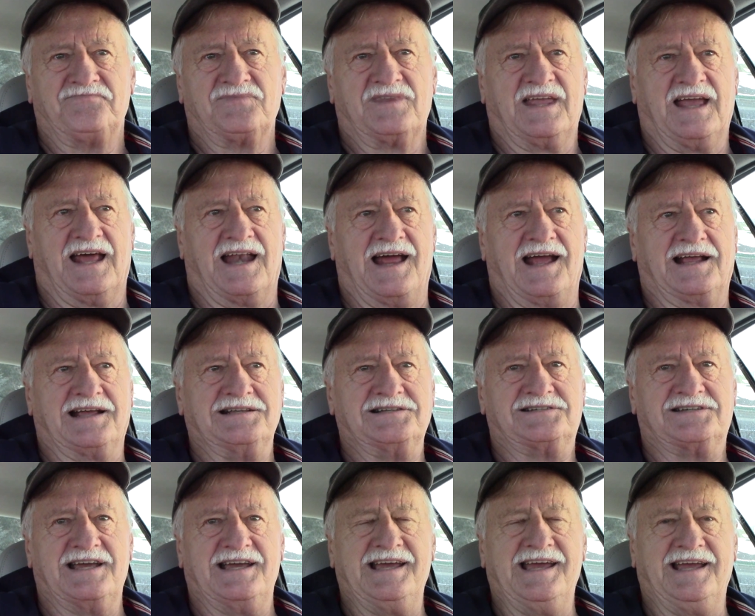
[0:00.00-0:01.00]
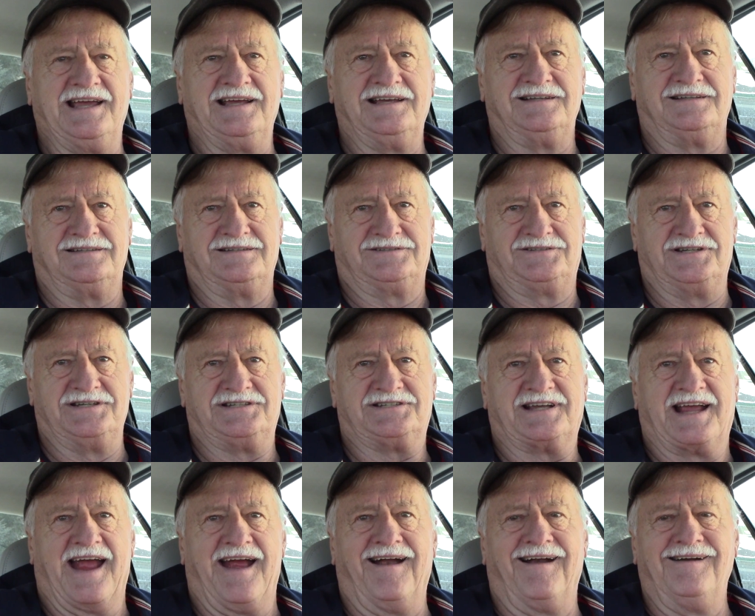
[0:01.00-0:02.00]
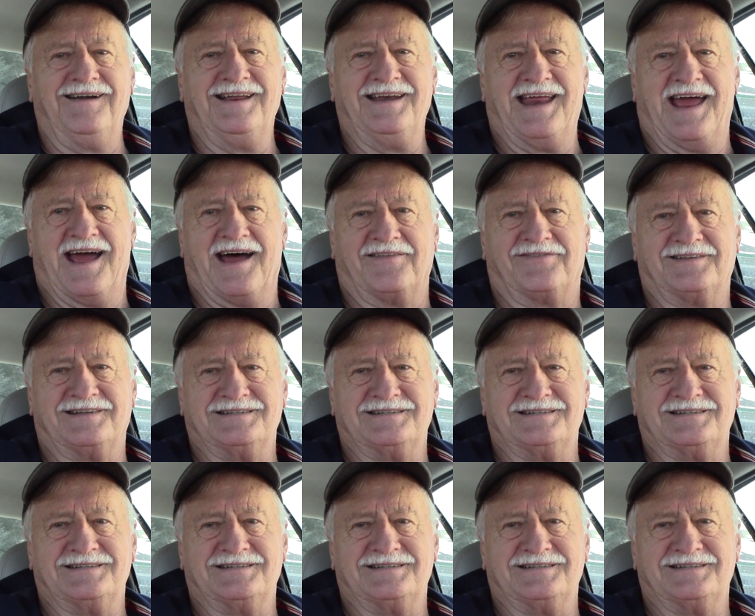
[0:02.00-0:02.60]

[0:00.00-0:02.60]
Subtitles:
and I can see she's scared to death.